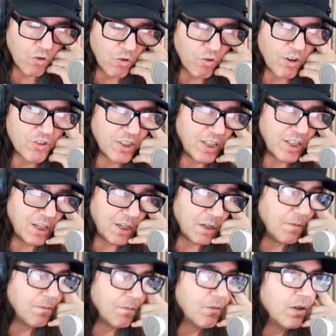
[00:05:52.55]
Russia did it?
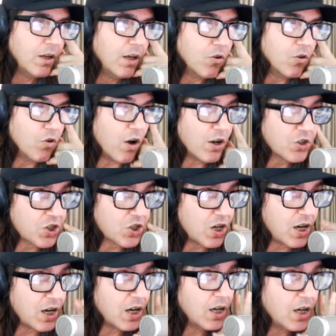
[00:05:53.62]

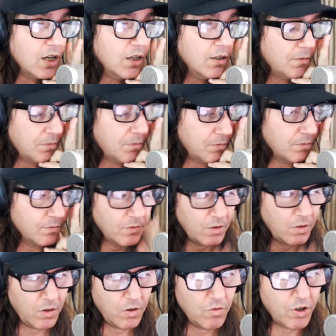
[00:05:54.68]
Russia!
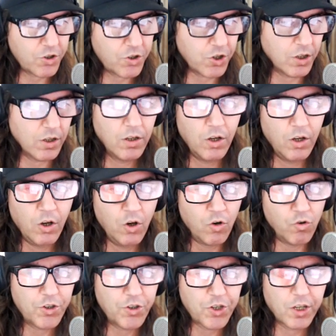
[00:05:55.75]
Russia.
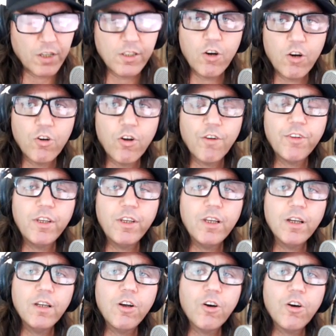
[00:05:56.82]
Russia could turn off the,
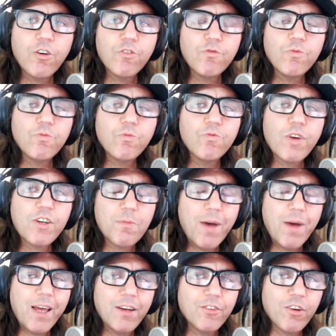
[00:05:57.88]
uh, you heard Rachel
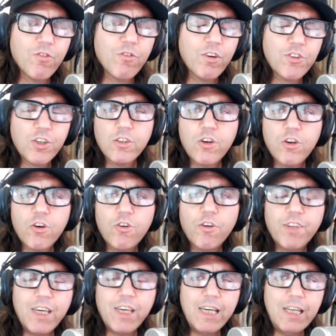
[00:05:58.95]
Maddow say, Russia could turn
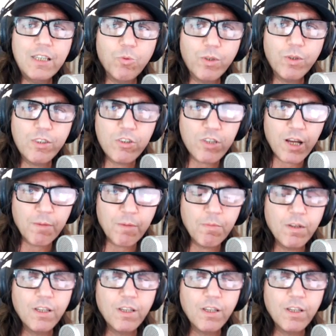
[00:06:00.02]
off the heat in the wintertime.